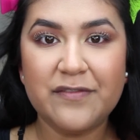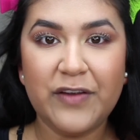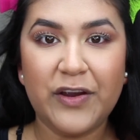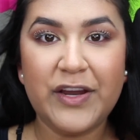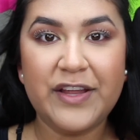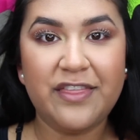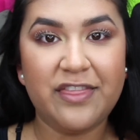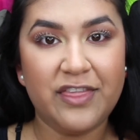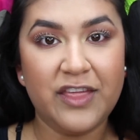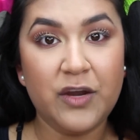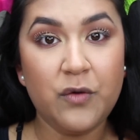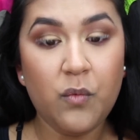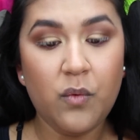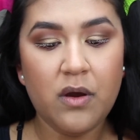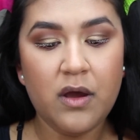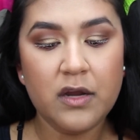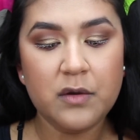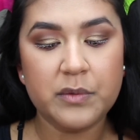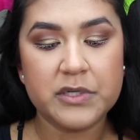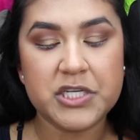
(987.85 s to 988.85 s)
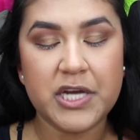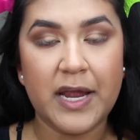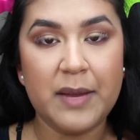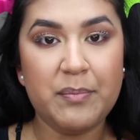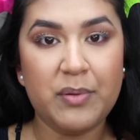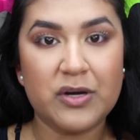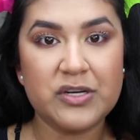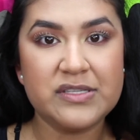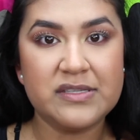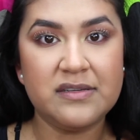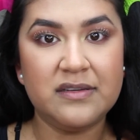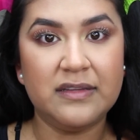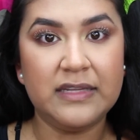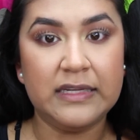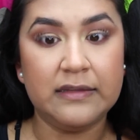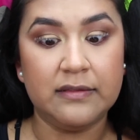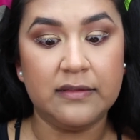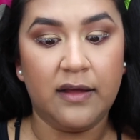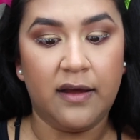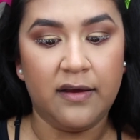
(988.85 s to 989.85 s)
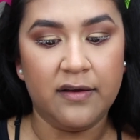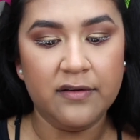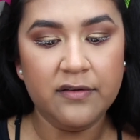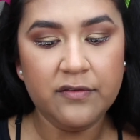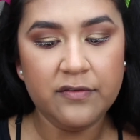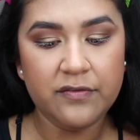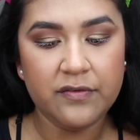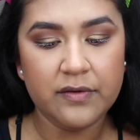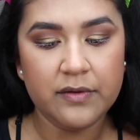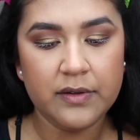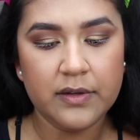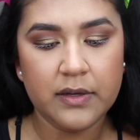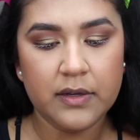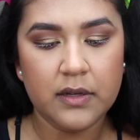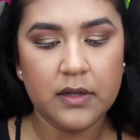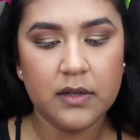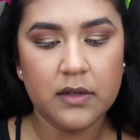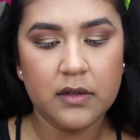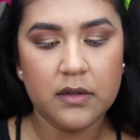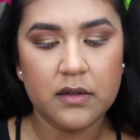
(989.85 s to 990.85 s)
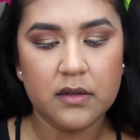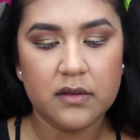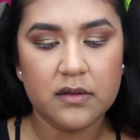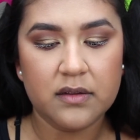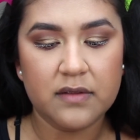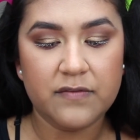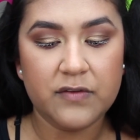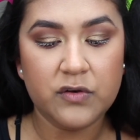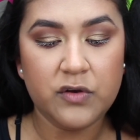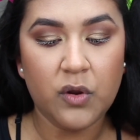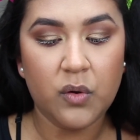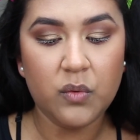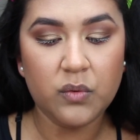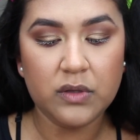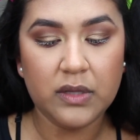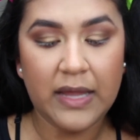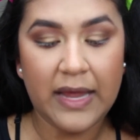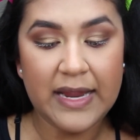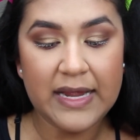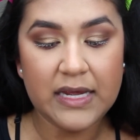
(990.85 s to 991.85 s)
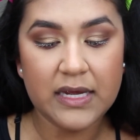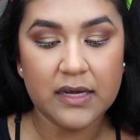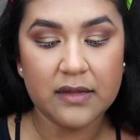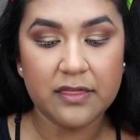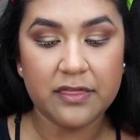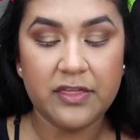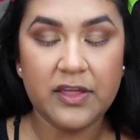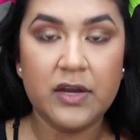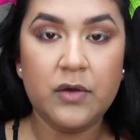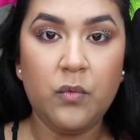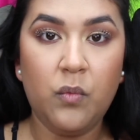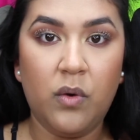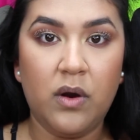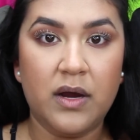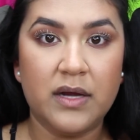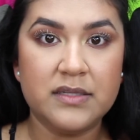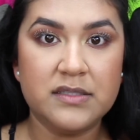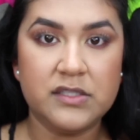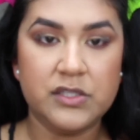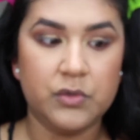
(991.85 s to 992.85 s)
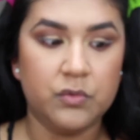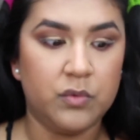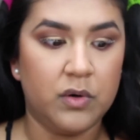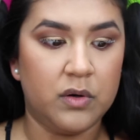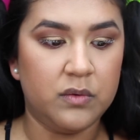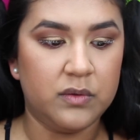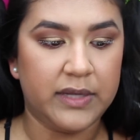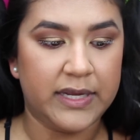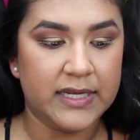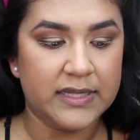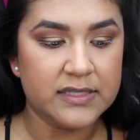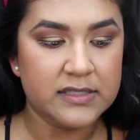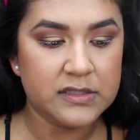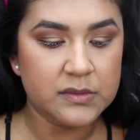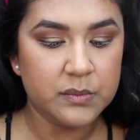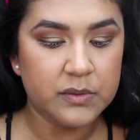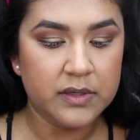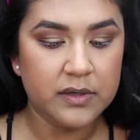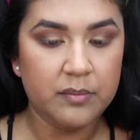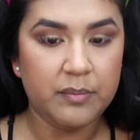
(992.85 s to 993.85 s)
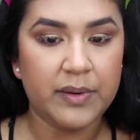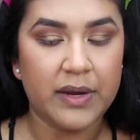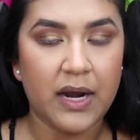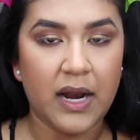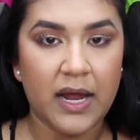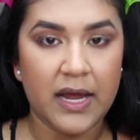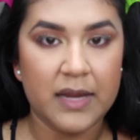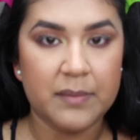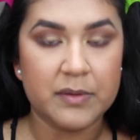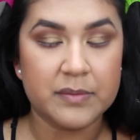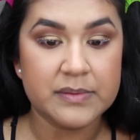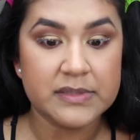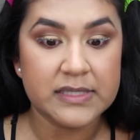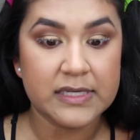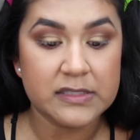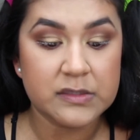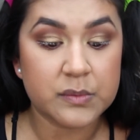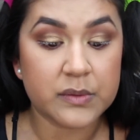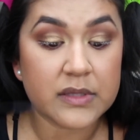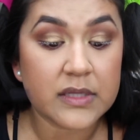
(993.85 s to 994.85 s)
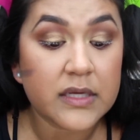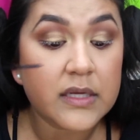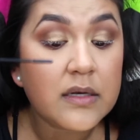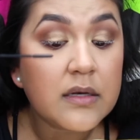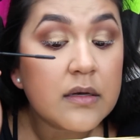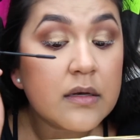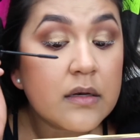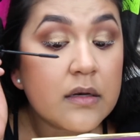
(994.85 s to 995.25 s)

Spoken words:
very thin wand, which I personally love. If you don't like thin wands, you won't like this one, but I am obsessed with it.